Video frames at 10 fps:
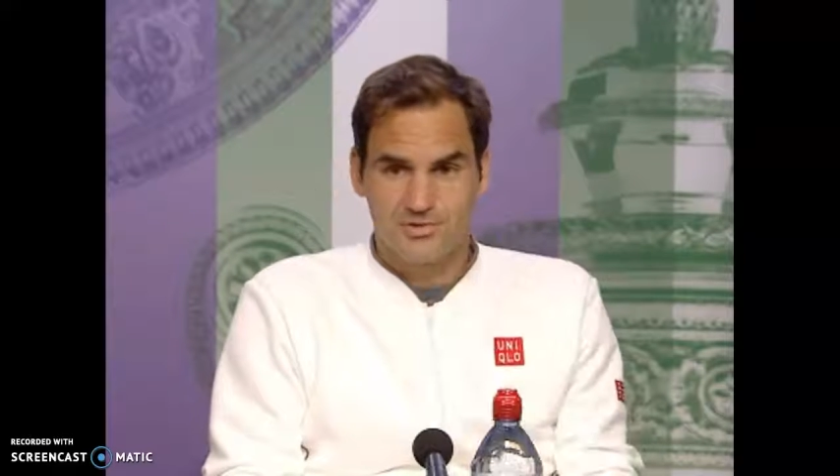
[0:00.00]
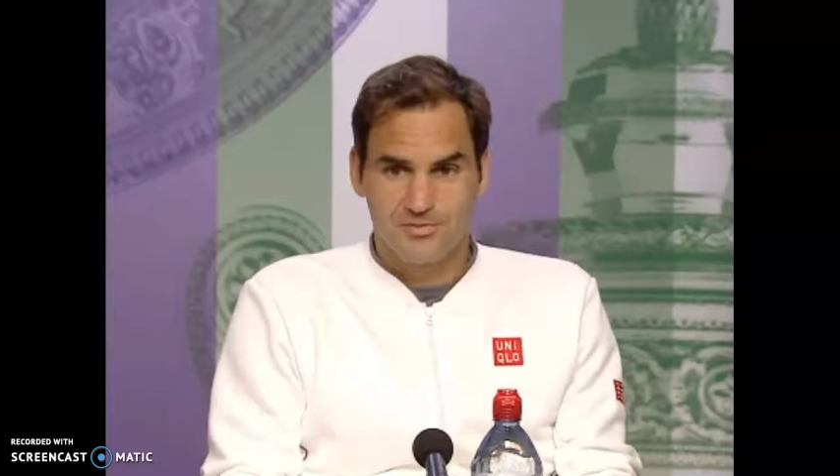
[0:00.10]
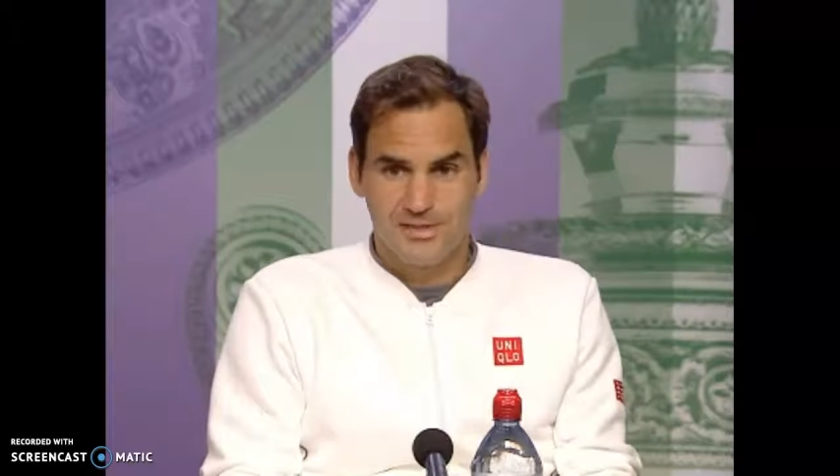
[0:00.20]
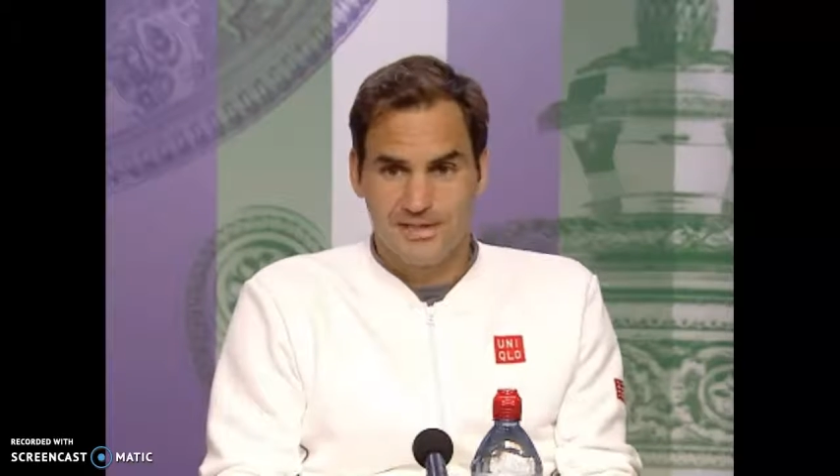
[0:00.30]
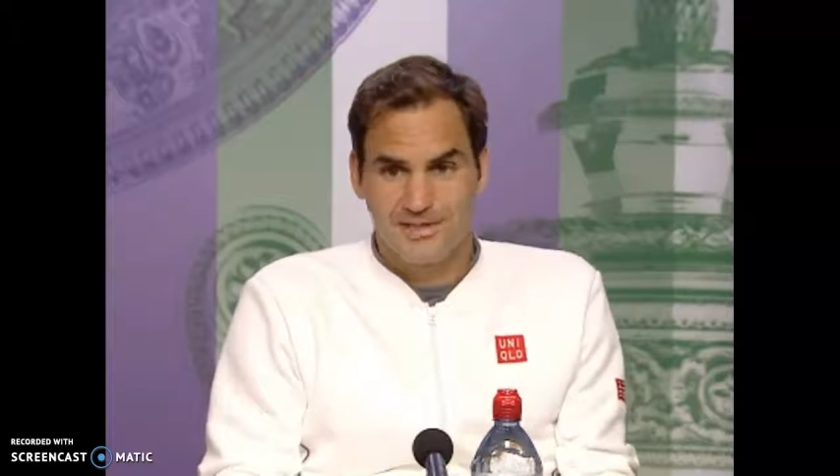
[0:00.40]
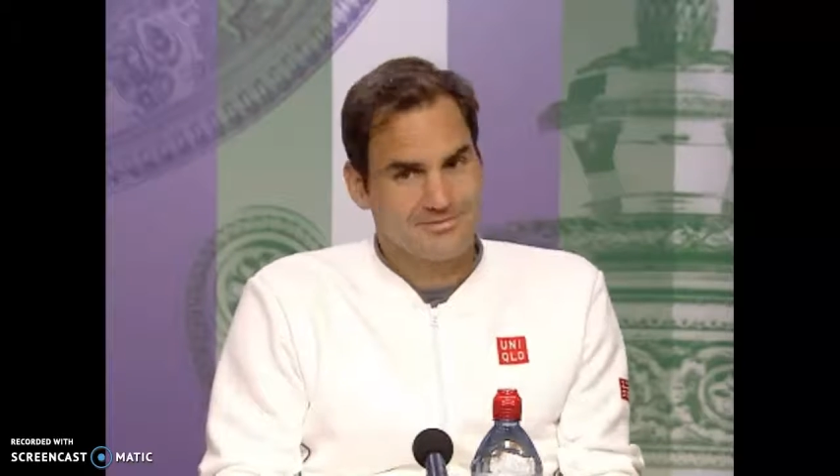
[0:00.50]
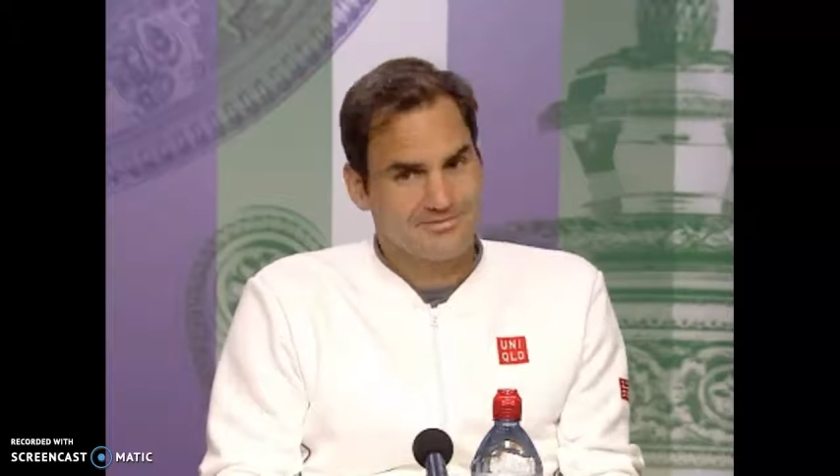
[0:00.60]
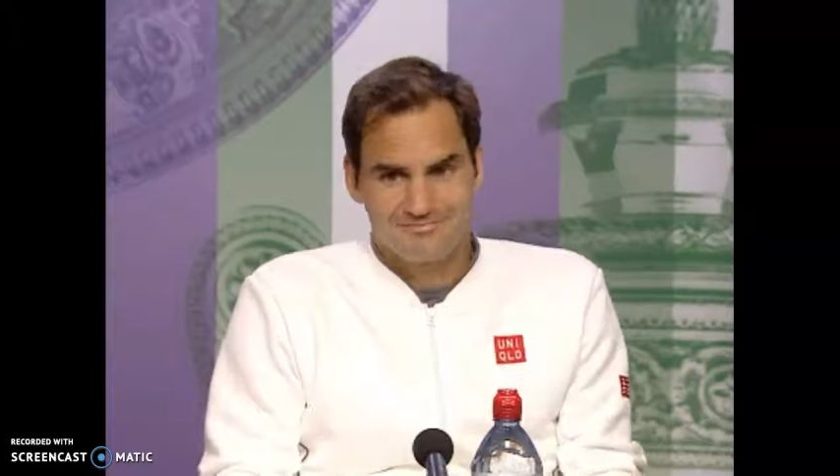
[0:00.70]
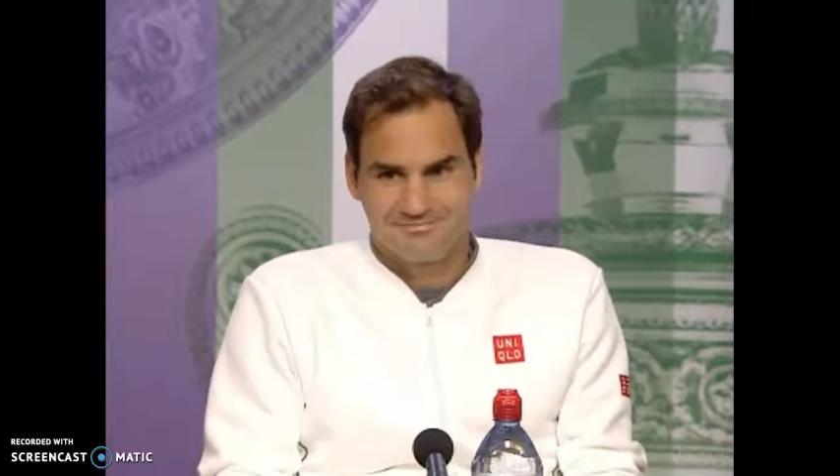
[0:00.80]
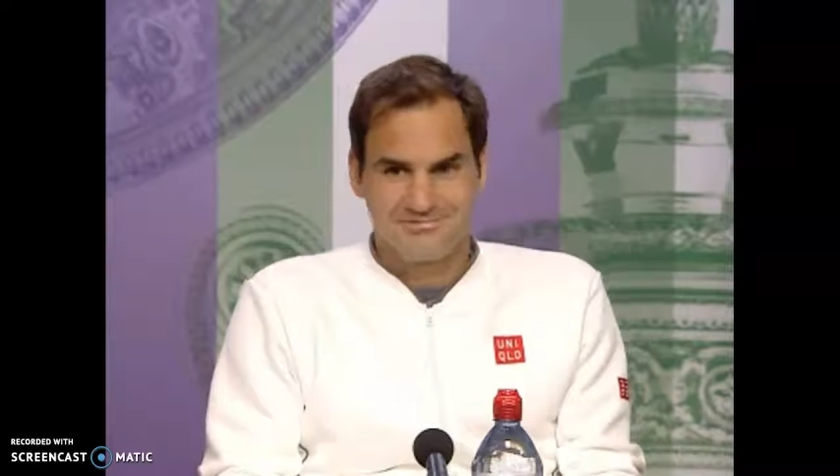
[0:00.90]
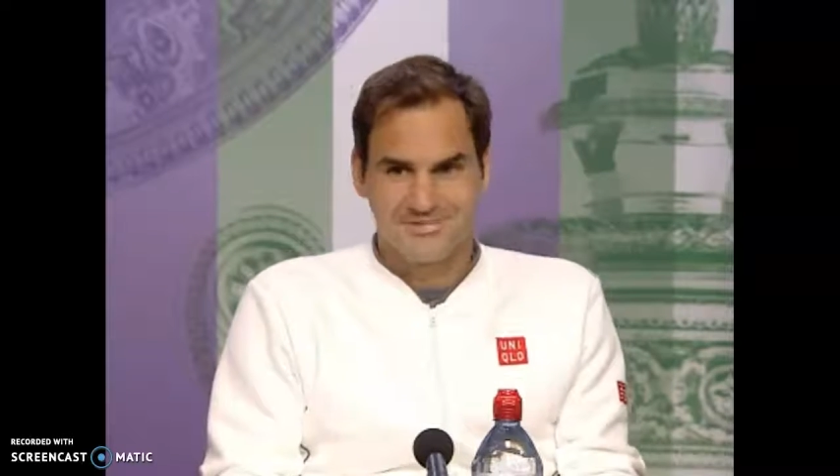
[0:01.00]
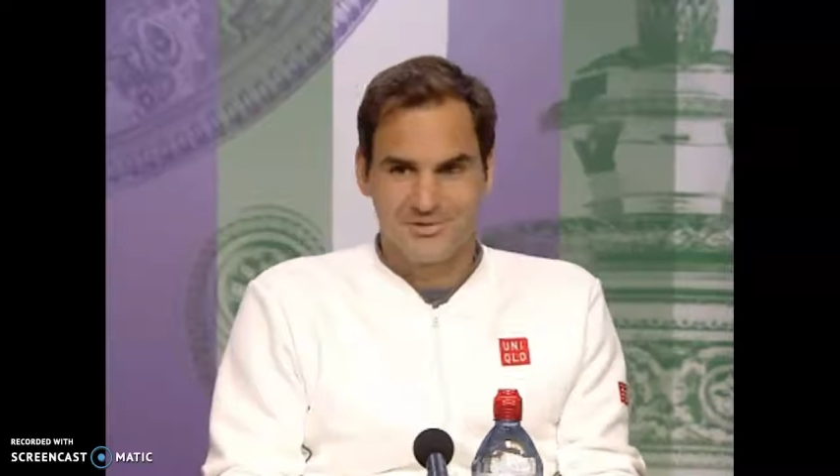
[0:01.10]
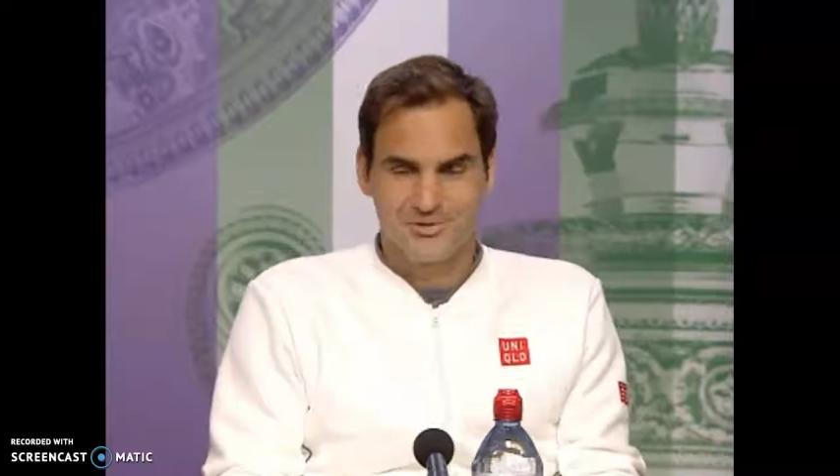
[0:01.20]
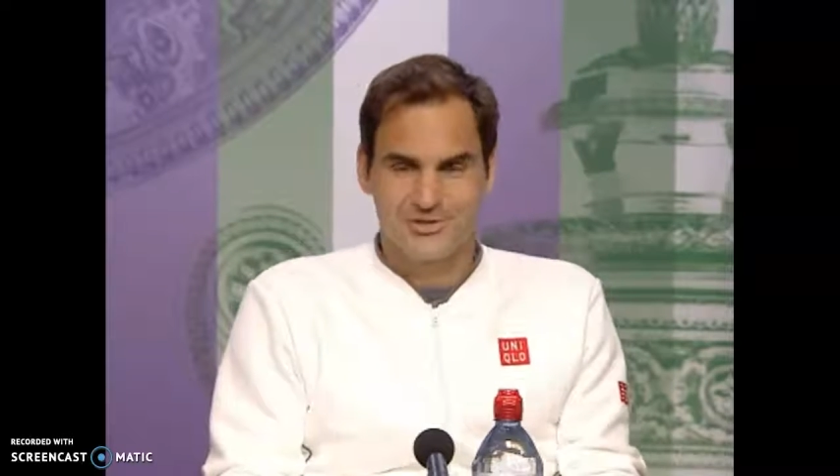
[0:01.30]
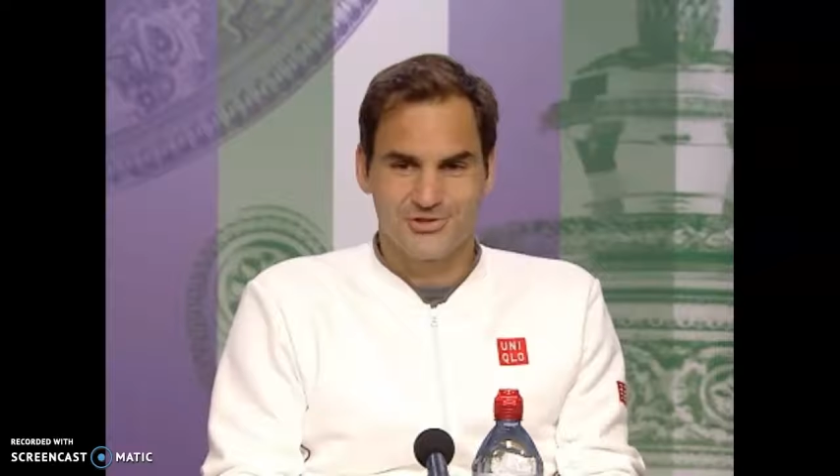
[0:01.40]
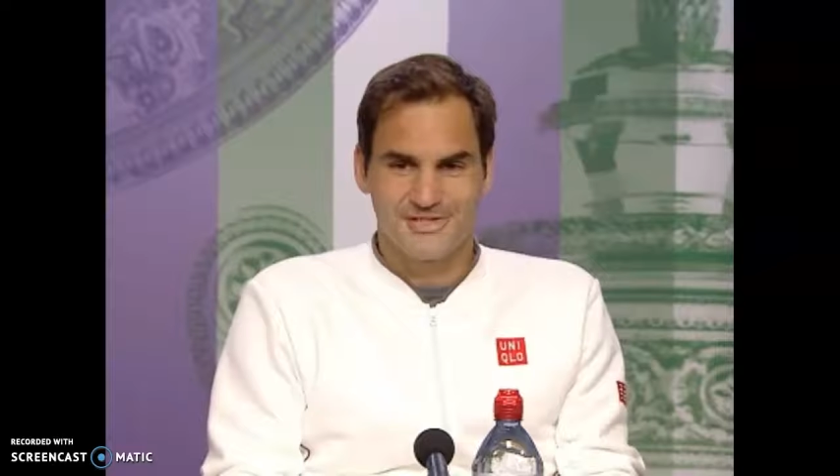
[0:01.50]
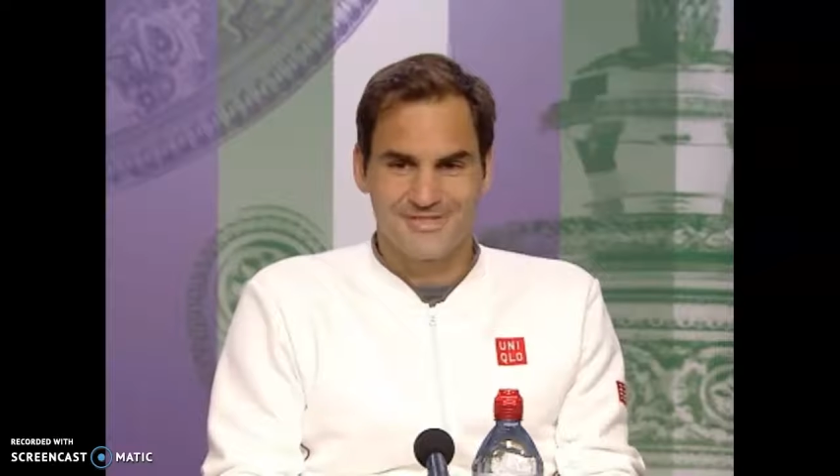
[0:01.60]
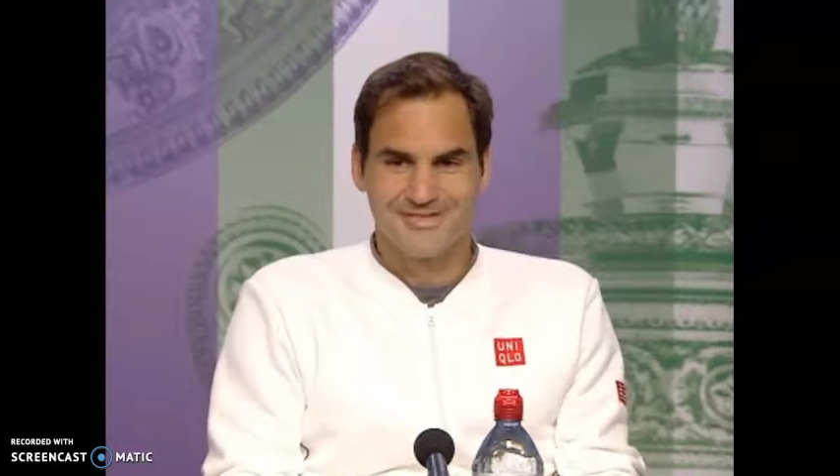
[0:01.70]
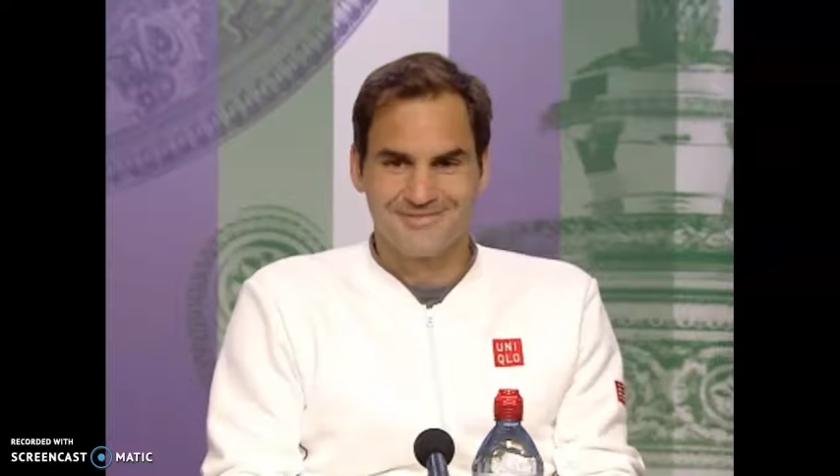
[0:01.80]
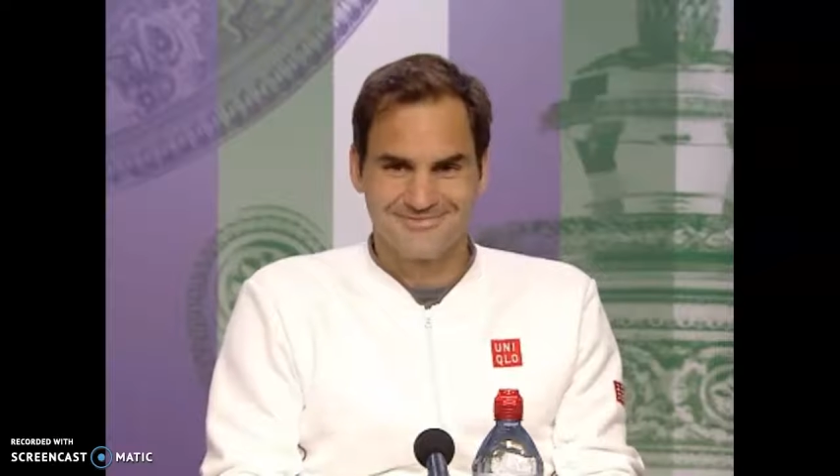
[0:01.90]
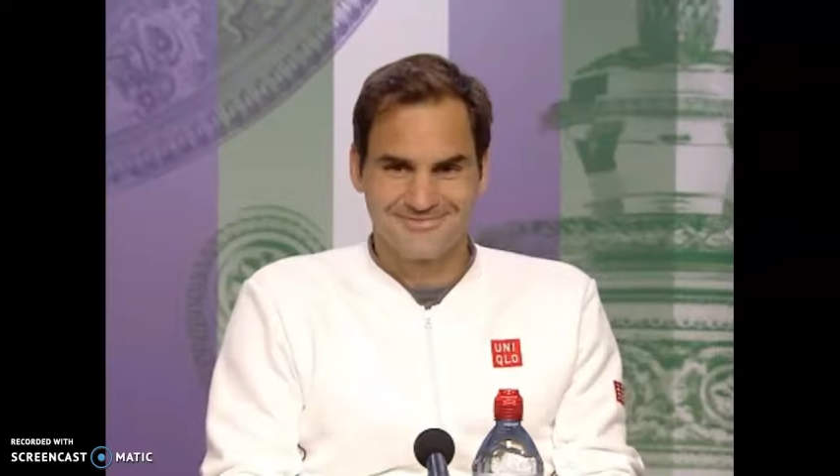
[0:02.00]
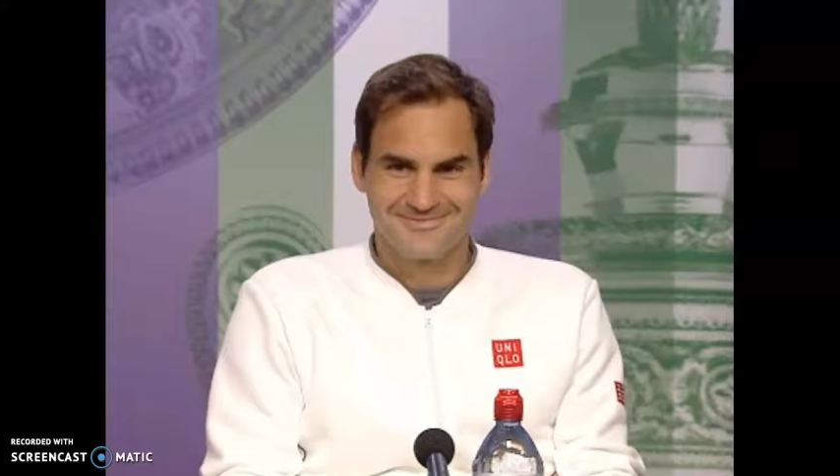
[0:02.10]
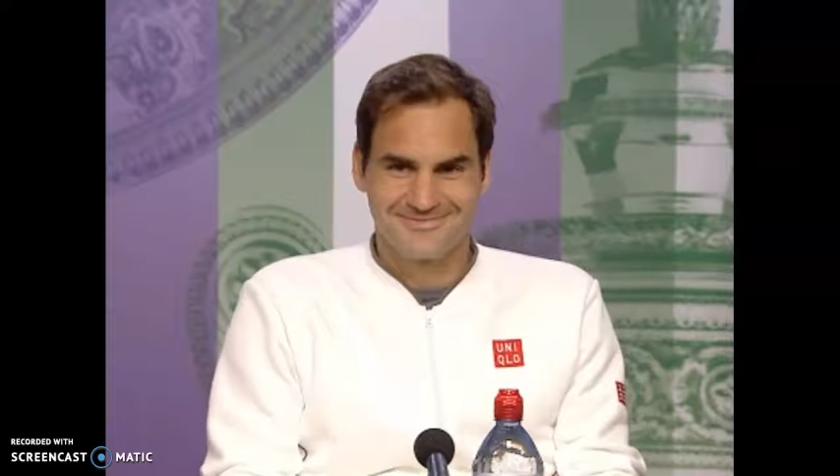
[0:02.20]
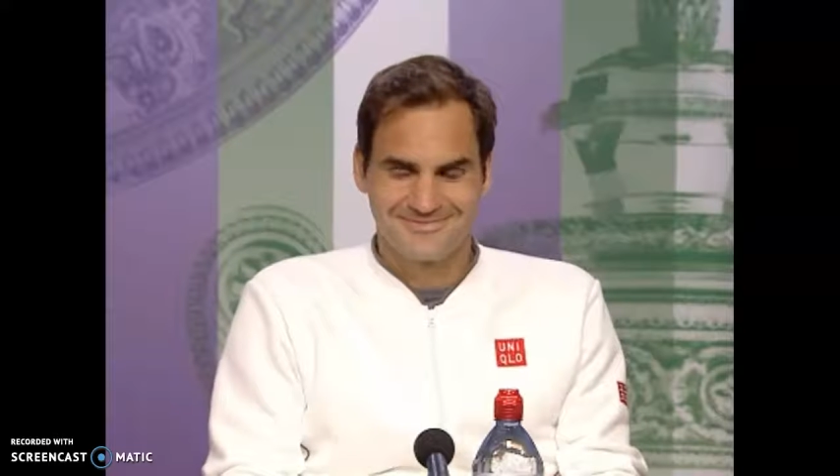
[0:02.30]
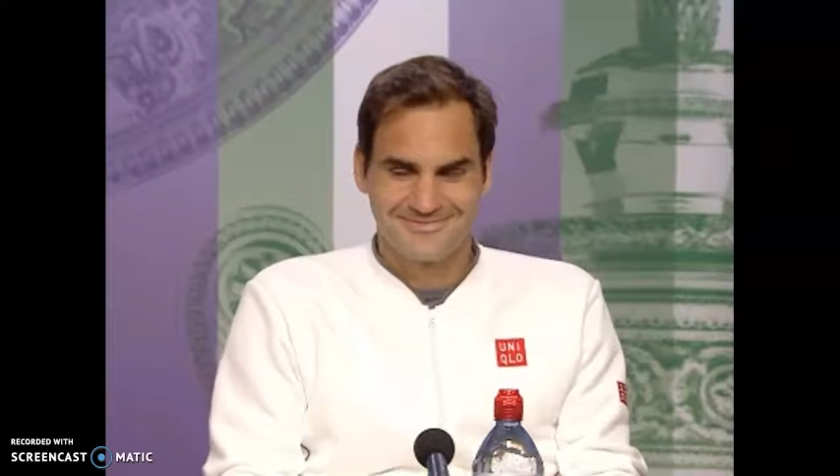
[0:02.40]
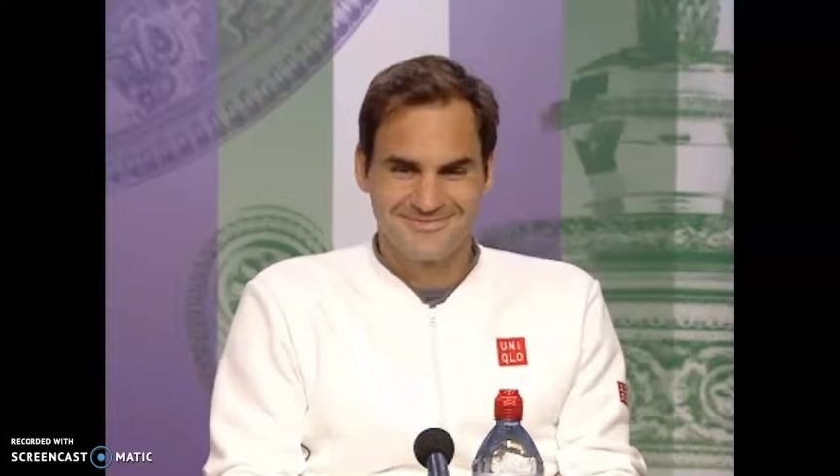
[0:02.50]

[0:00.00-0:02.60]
while others appear to be more confident,